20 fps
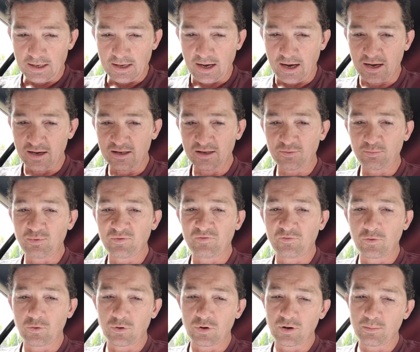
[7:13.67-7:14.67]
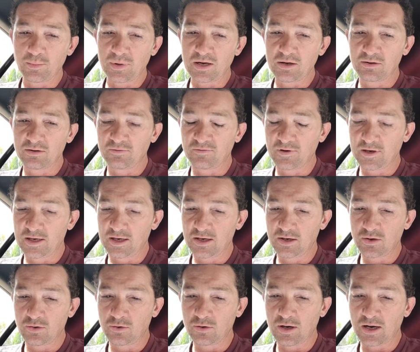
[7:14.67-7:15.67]
as before in my other
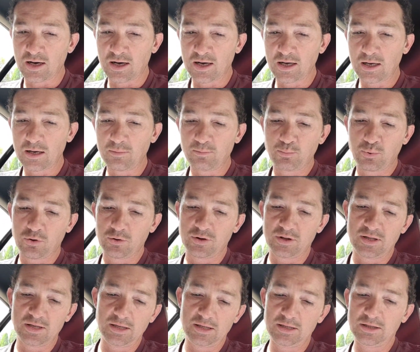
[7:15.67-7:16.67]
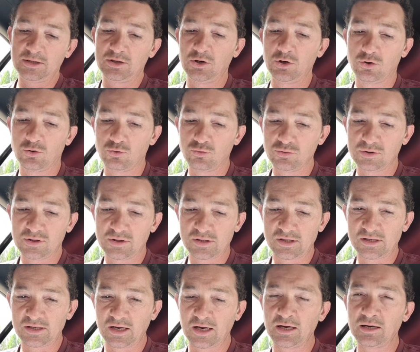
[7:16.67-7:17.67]
video, I'll put these
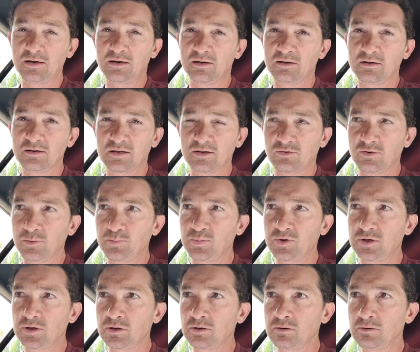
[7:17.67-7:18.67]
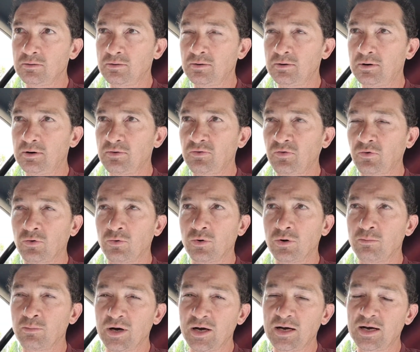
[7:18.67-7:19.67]
notes into the description, so
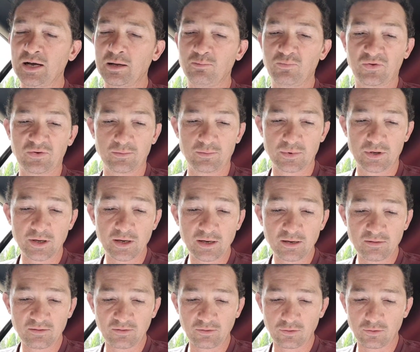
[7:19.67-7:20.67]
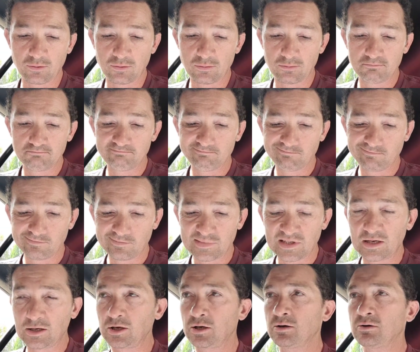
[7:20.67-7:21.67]
it might help somebody. So,
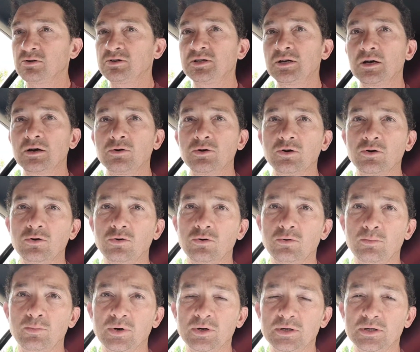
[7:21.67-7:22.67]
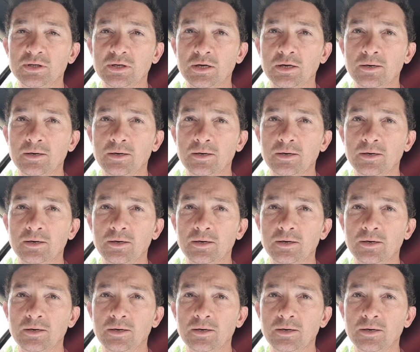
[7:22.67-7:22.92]
see how you go. But